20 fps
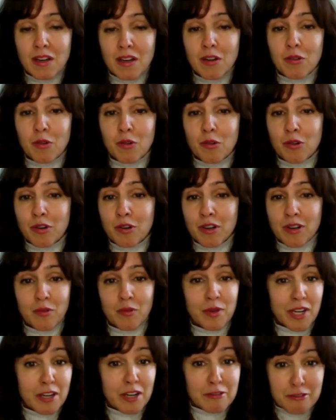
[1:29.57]
or
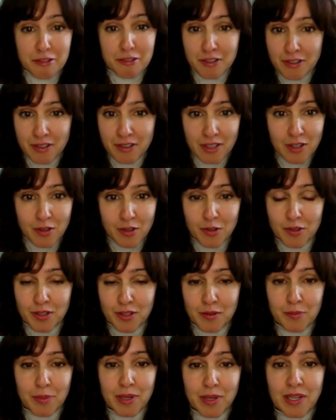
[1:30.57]
whatever it could
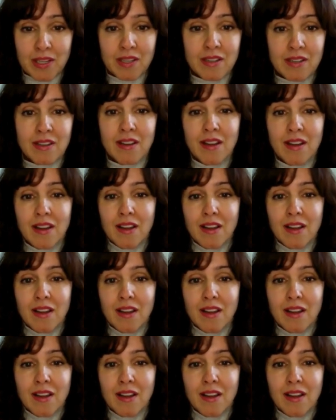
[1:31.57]
have been,